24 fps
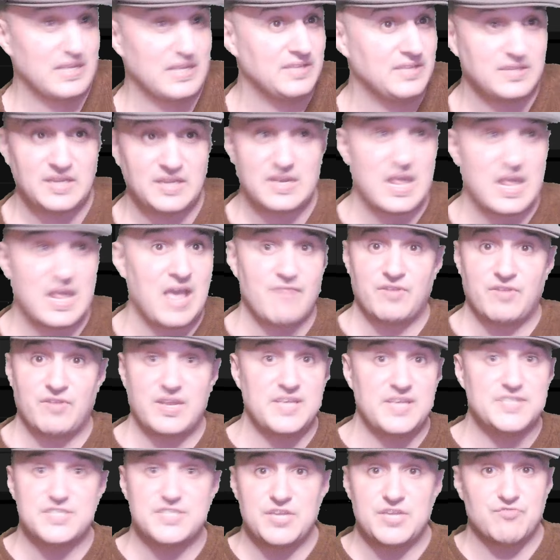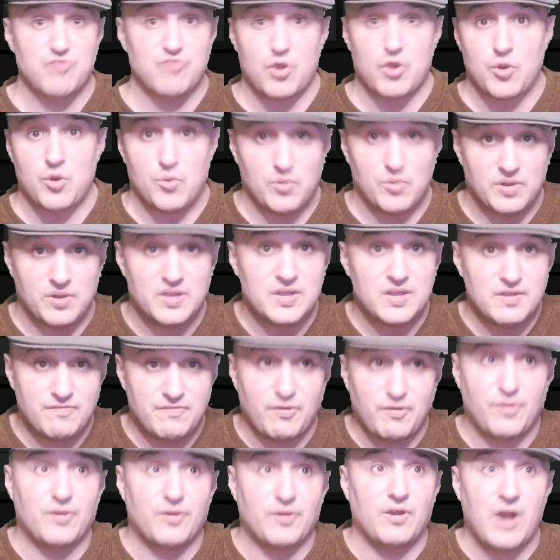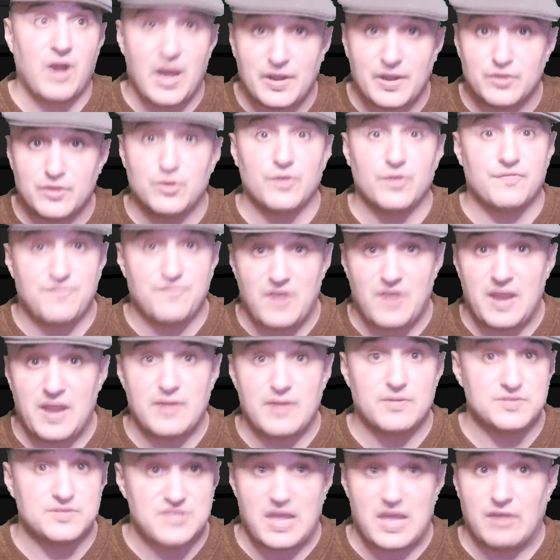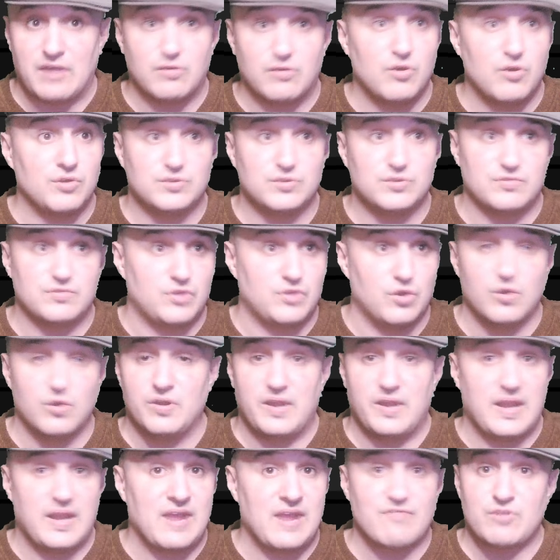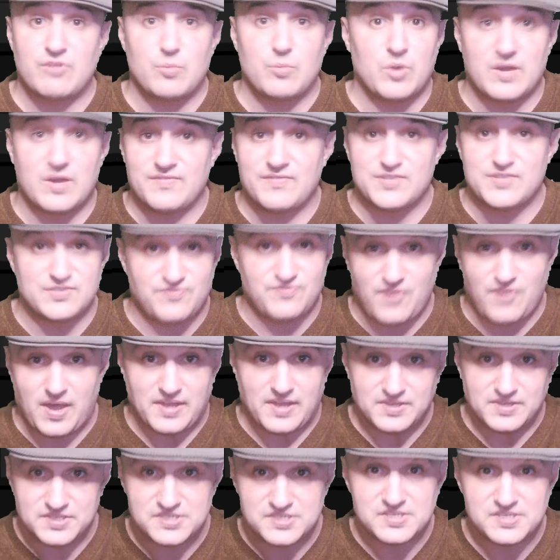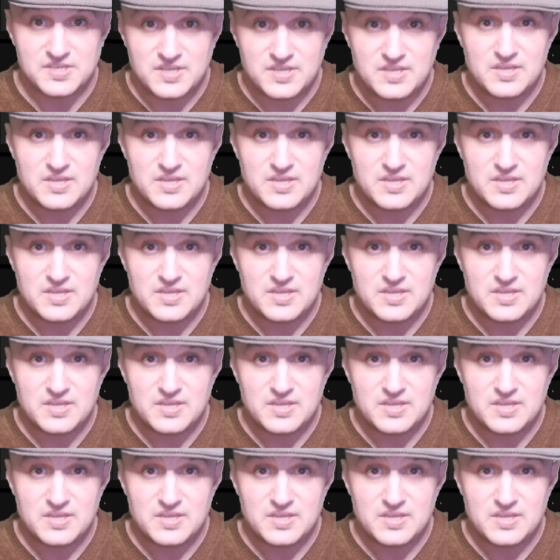He didn't have an easy road, fought a lot of good fighters and looked good in every one of his fights.